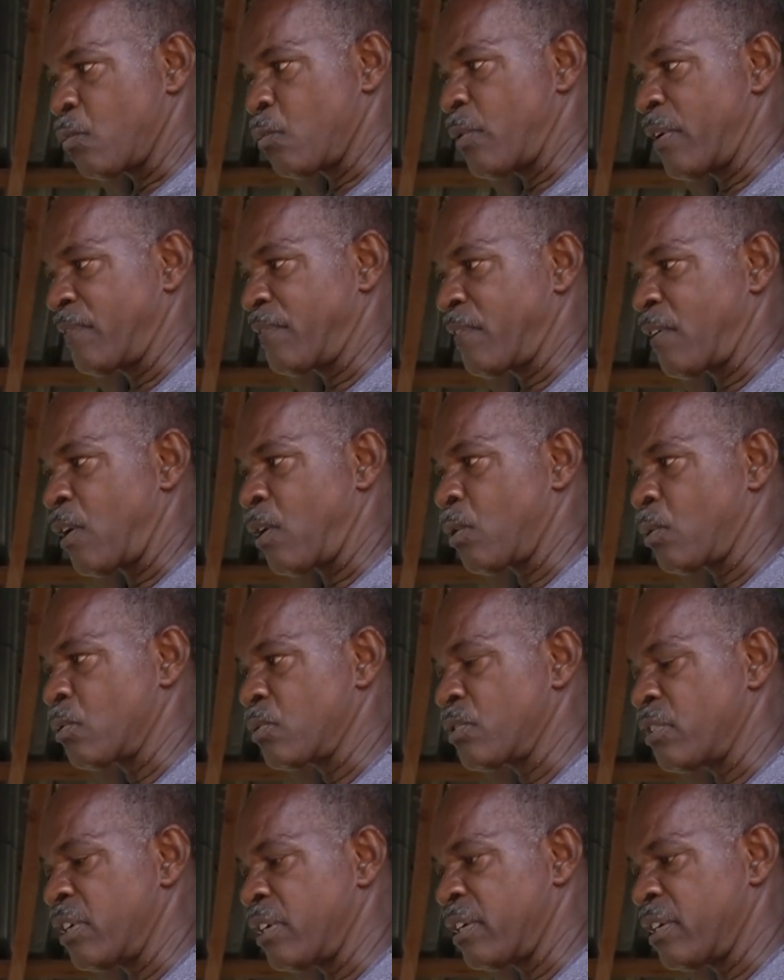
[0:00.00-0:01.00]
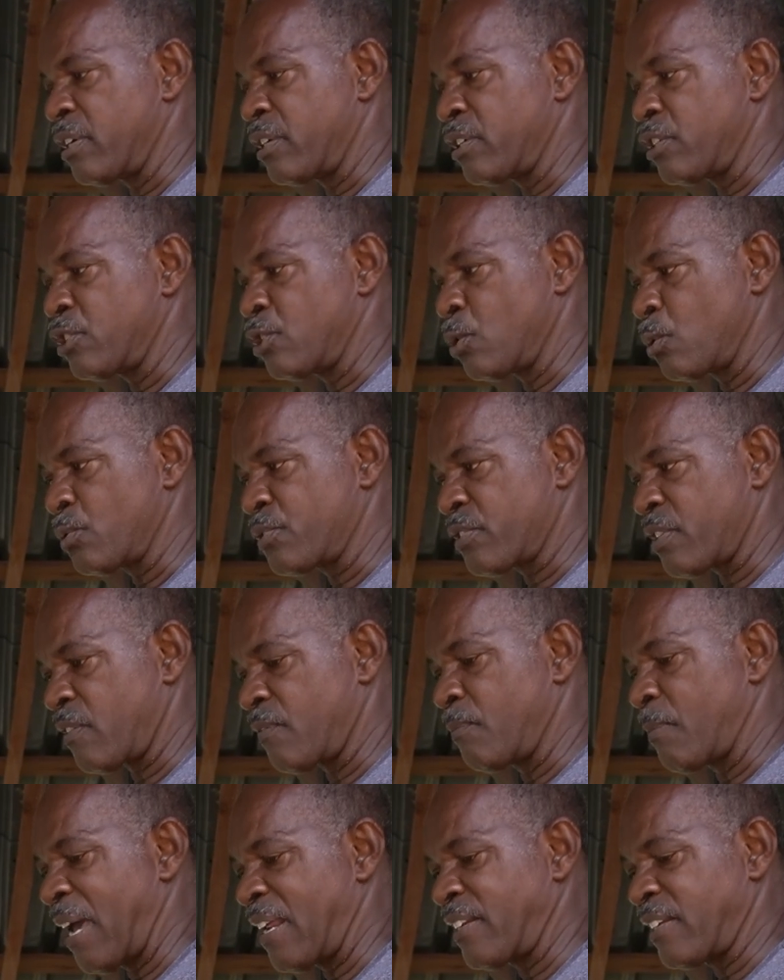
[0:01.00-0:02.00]
without the use
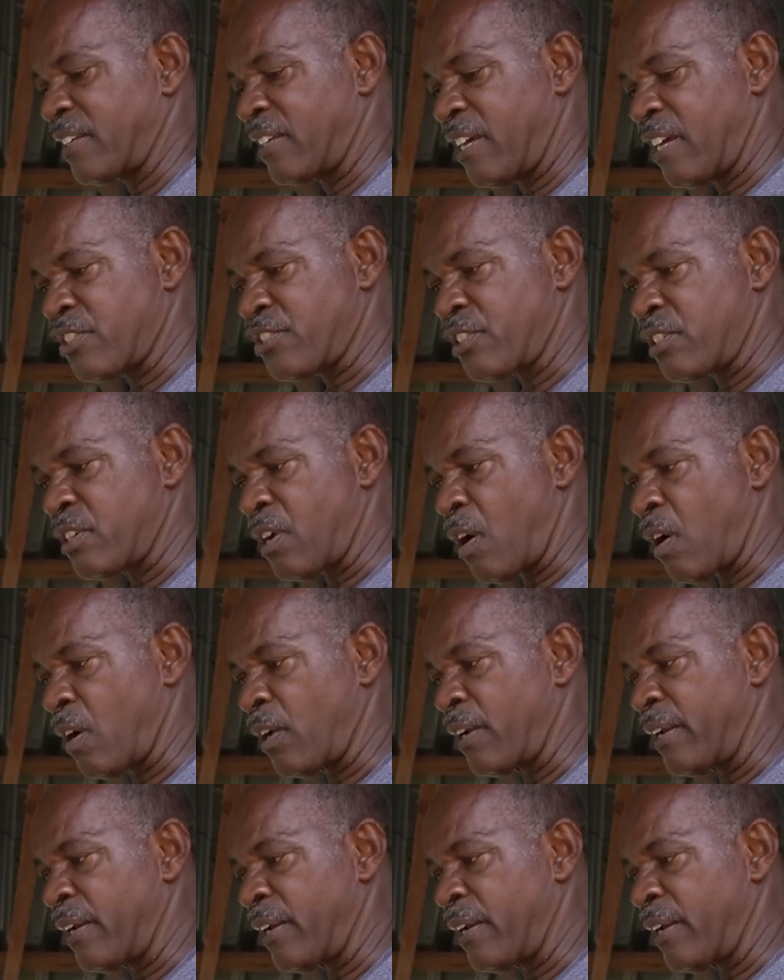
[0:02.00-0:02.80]
of medication or